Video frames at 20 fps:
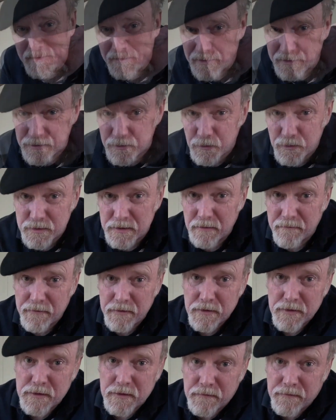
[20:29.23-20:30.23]
As soon as I
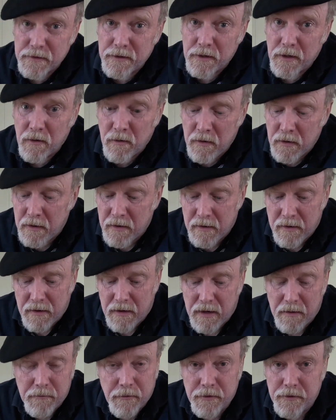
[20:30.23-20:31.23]
finish this video,
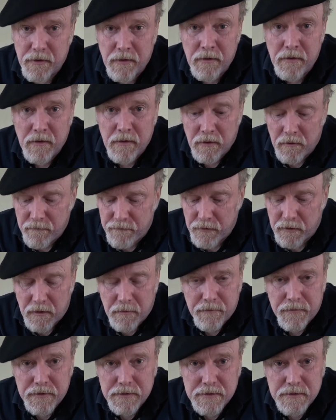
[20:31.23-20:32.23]
I'm going to fill
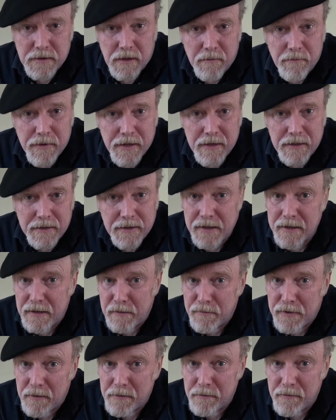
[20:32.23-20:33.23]
up this pan again
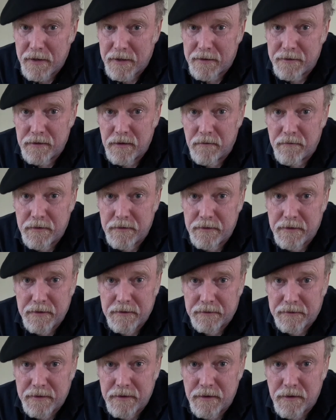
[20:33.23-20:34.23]
and pop it back in the oven
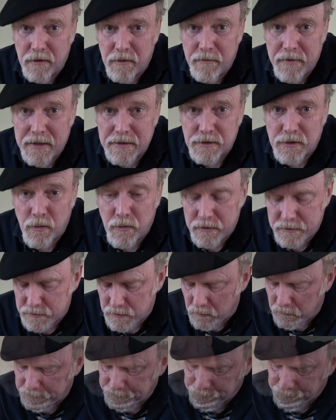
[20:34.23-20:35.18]
and get another batch going. So.